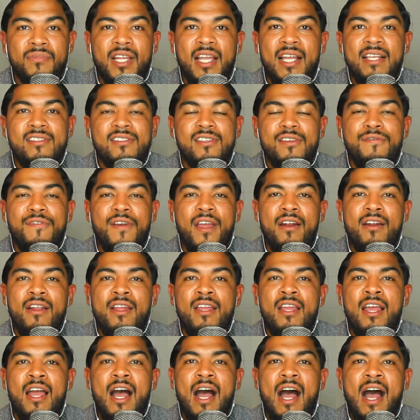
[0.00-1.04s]

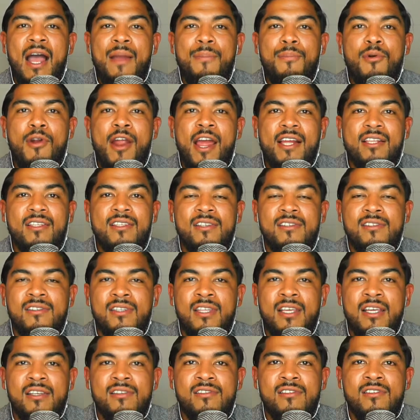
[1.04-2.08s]
I practiced
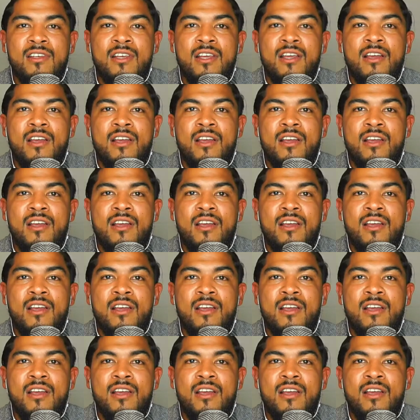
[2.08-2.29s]
this